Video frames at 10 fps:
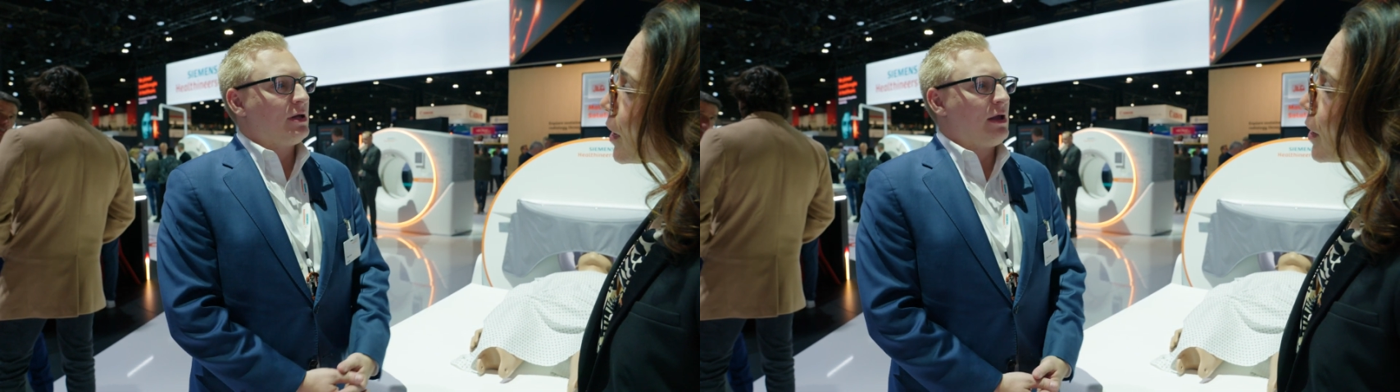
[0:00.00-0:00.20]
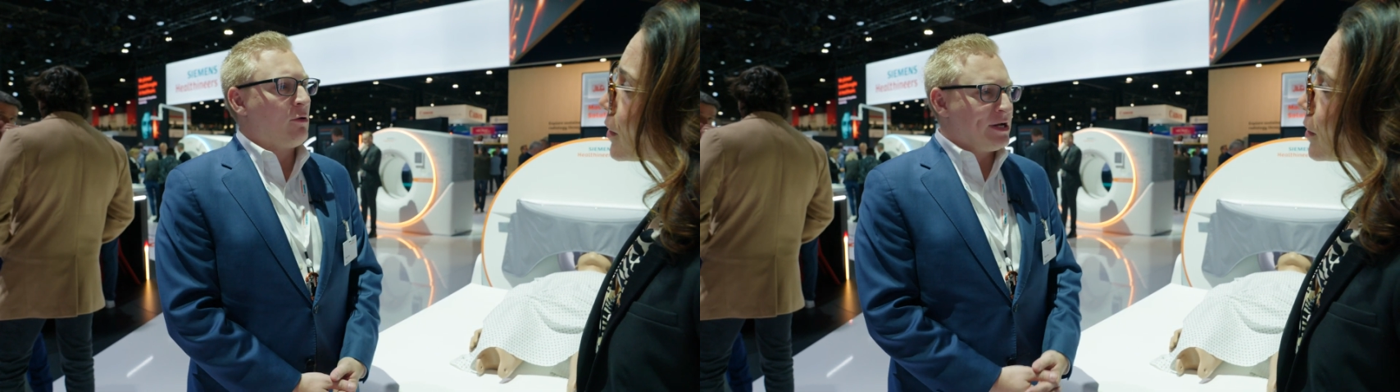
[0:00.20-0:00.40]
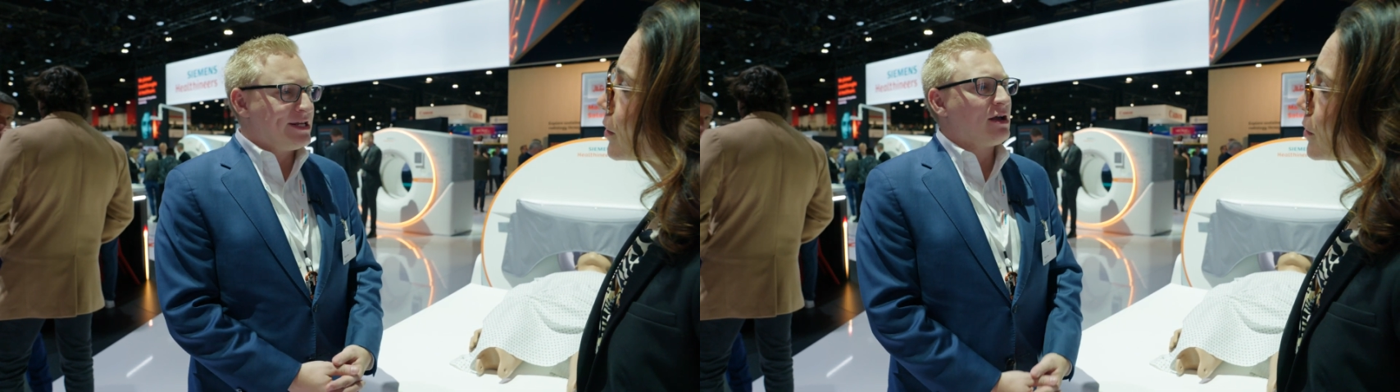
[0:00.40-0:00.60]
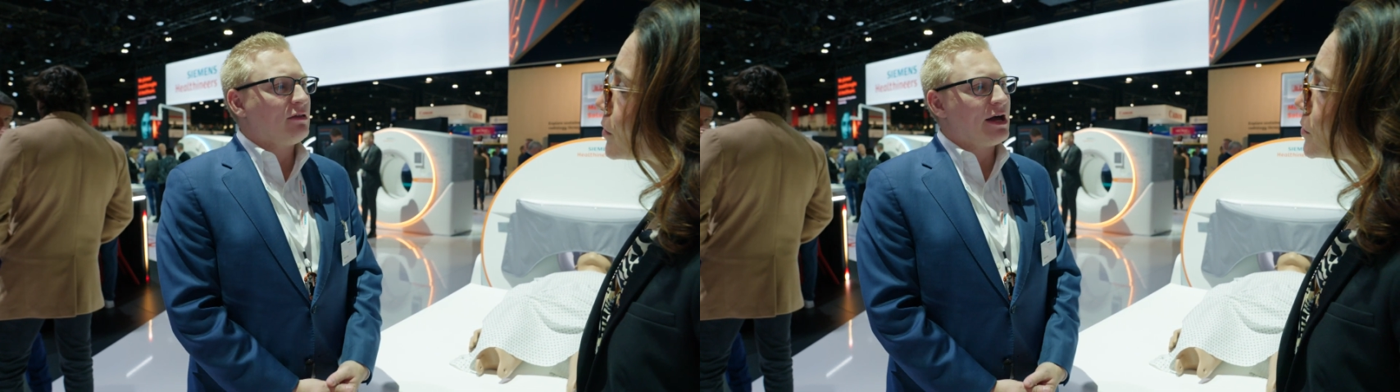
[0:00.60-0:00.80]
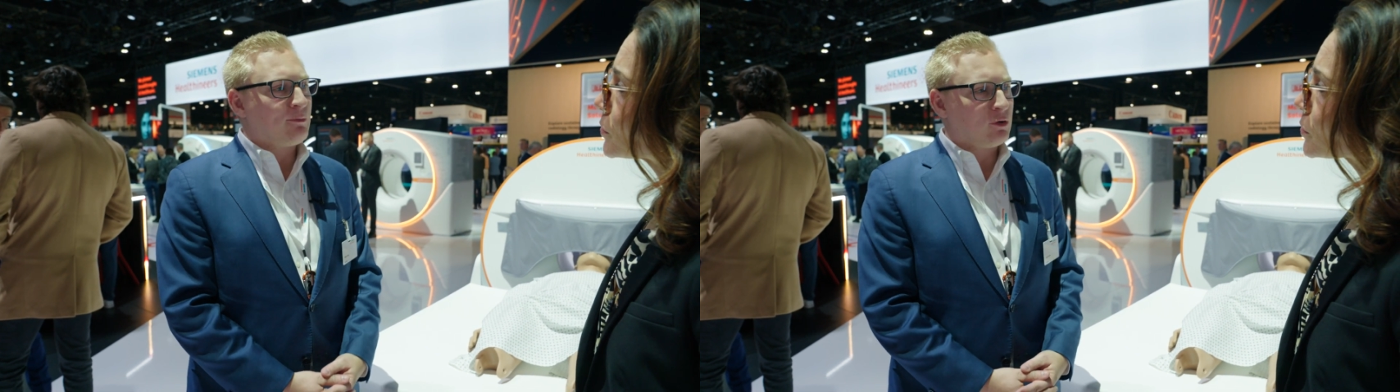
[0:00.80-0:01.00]
And we take a
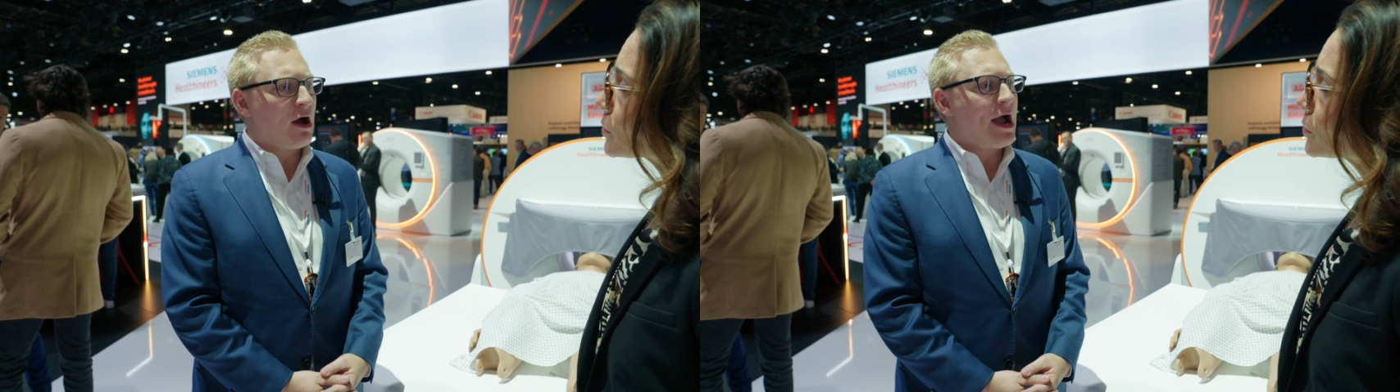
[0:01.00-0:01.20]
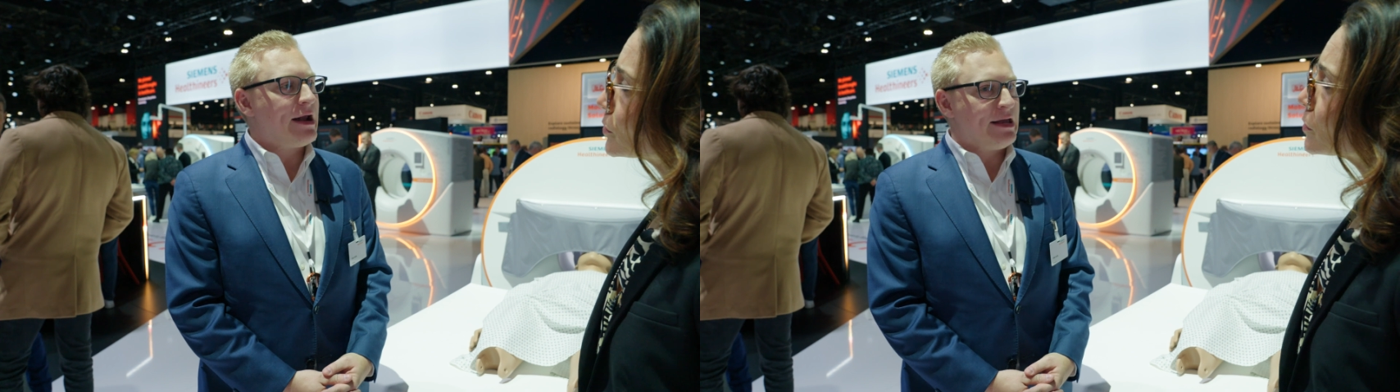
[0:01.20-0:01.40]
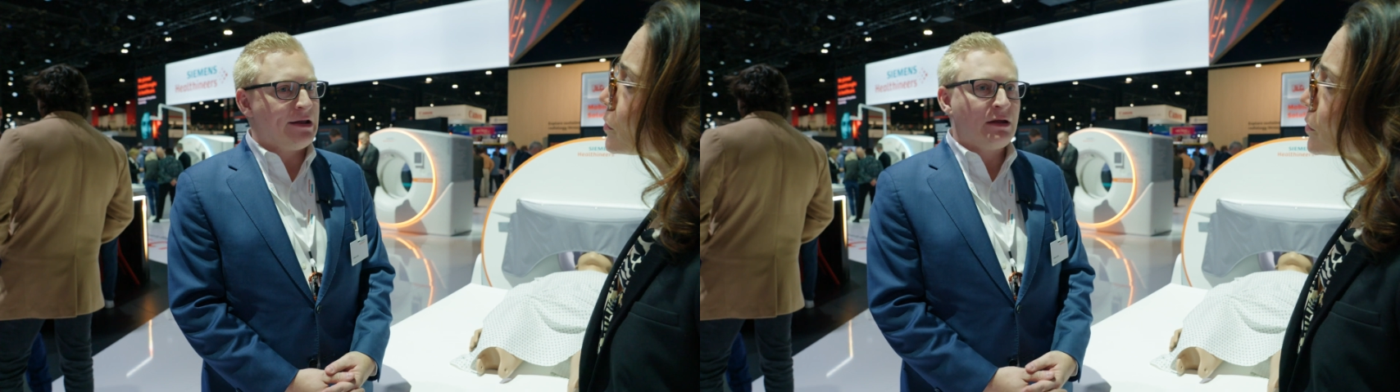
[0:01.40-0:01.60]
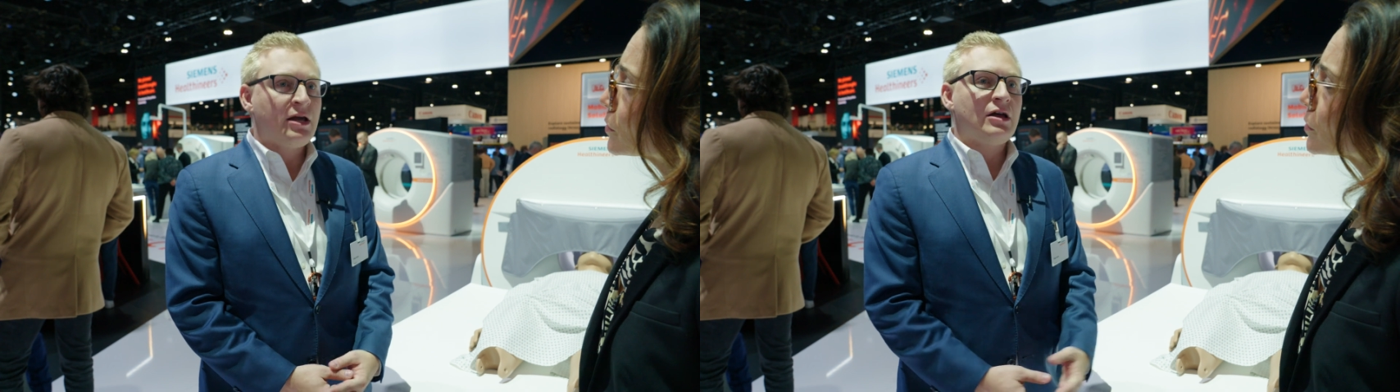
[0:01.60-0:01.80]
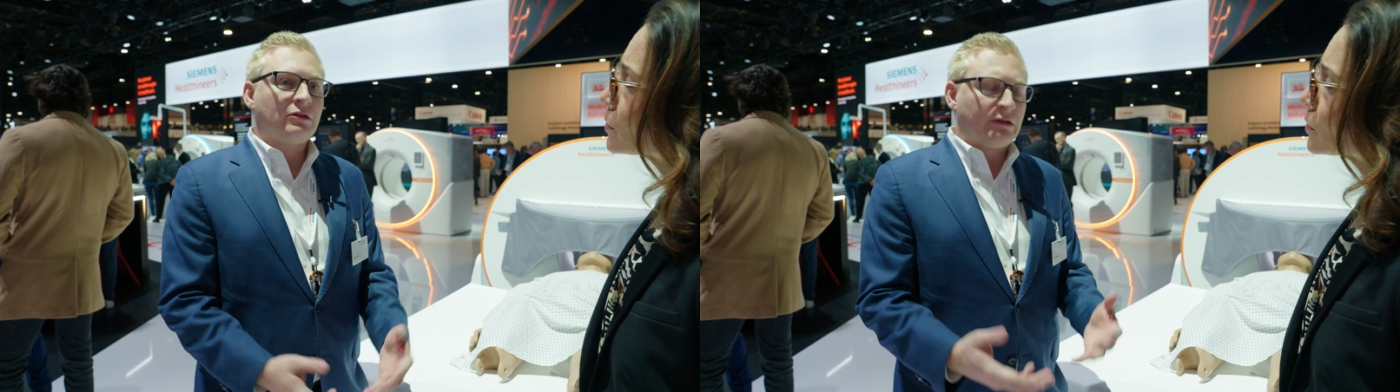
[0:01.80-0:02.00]
lot of pride in
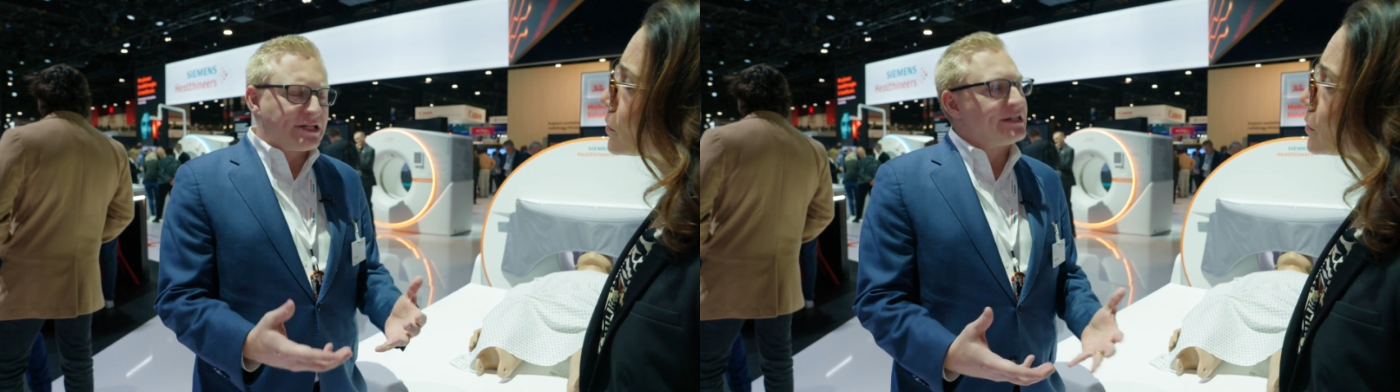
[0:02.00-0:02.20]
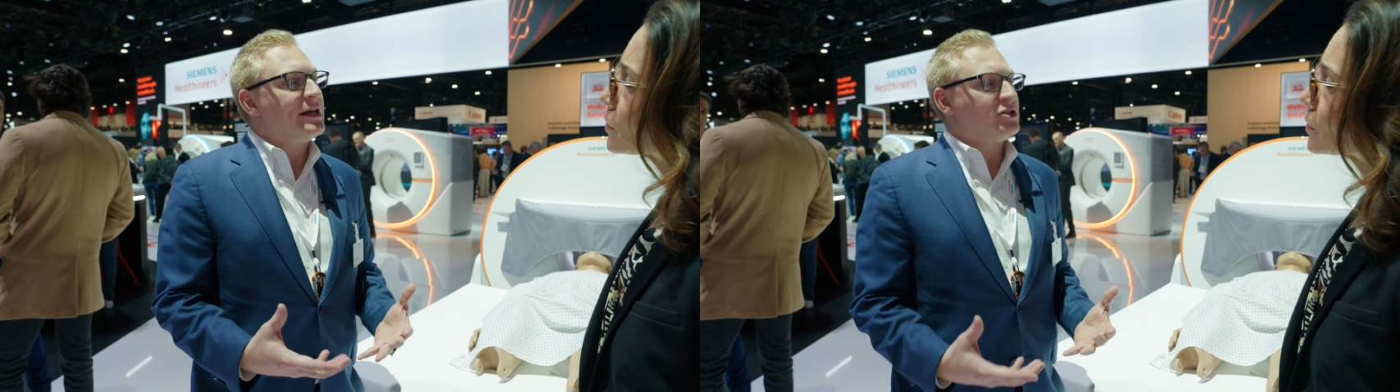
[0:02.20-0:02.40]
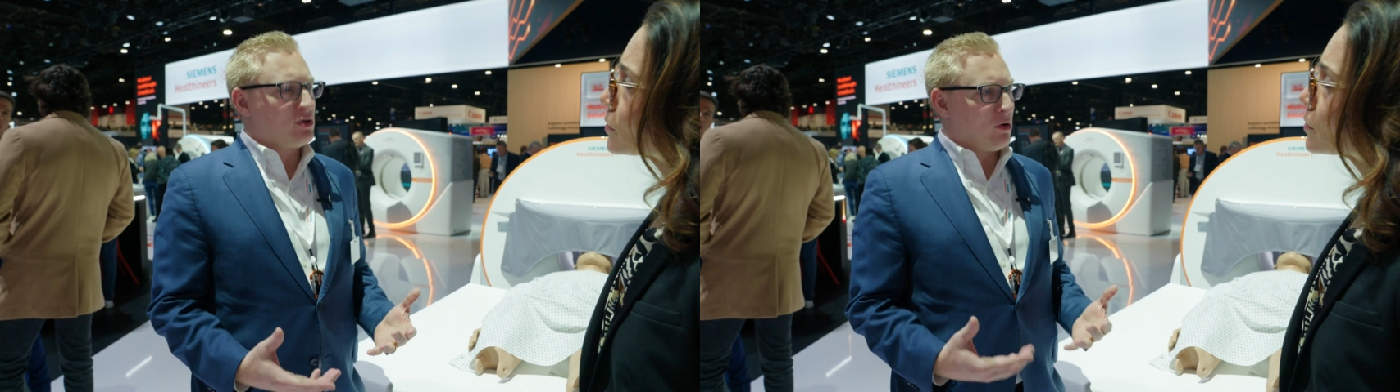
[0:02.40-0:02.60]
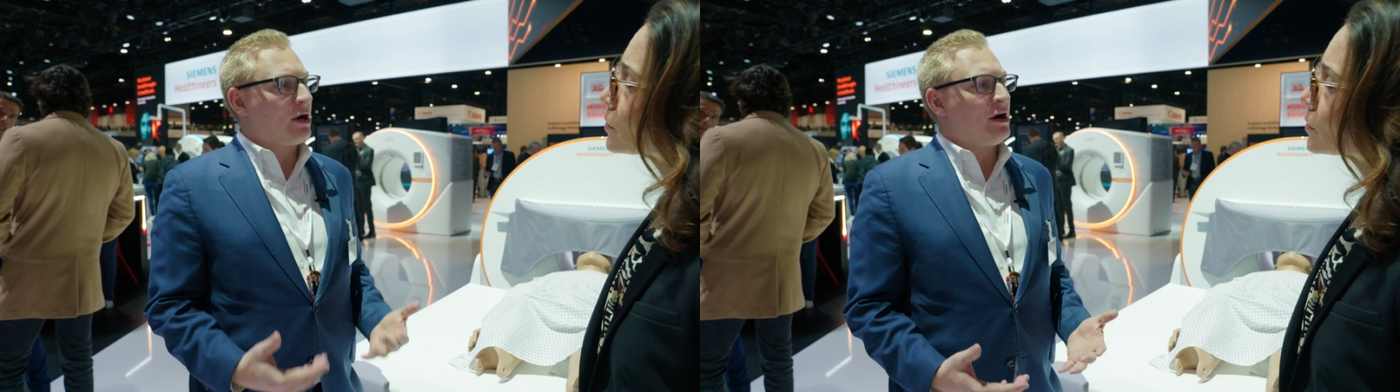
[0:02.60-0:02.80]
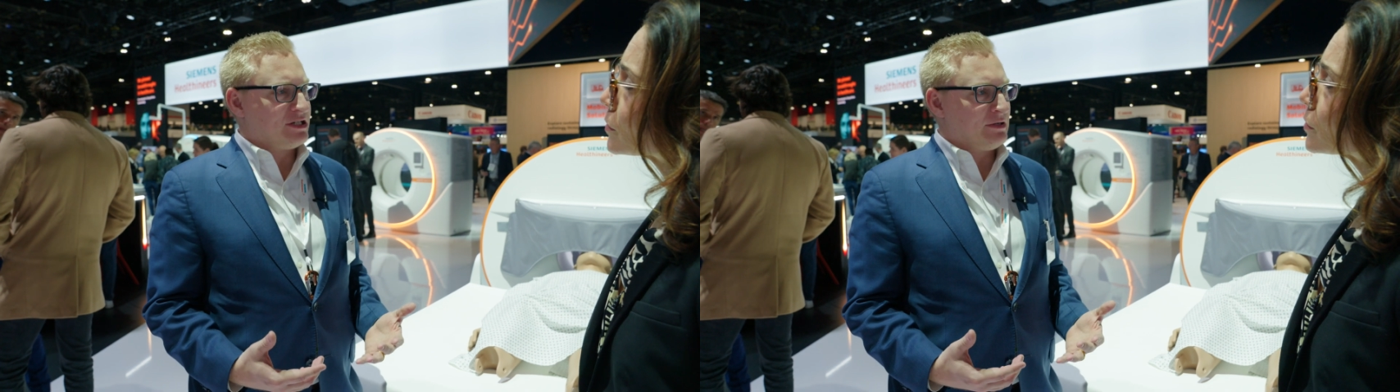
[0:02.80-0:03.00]
listening to our
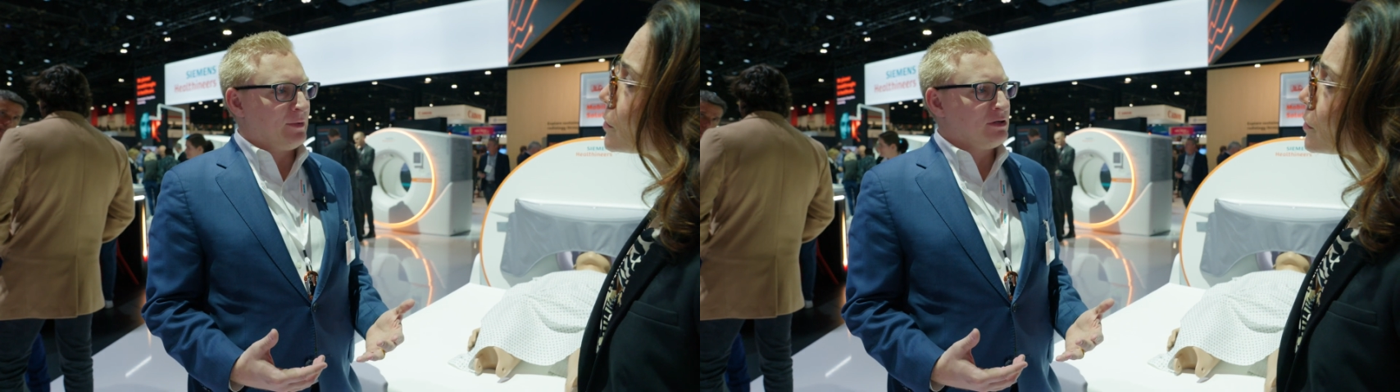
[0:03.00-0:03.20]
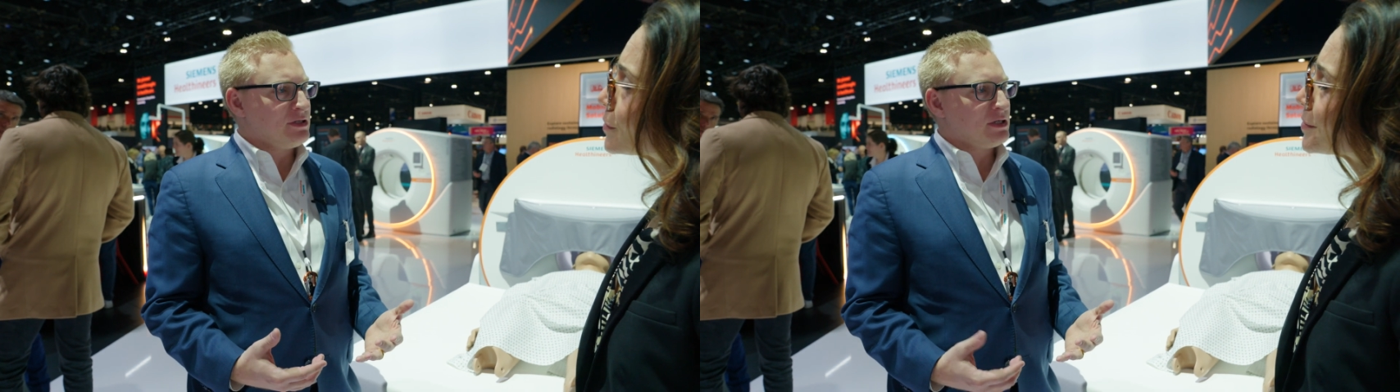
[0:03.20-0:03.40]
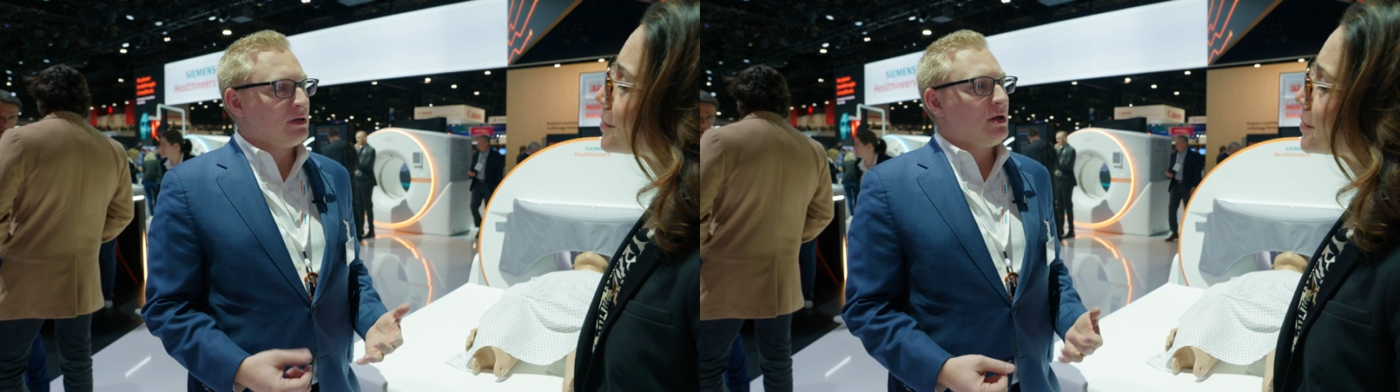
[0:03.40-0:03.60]
customers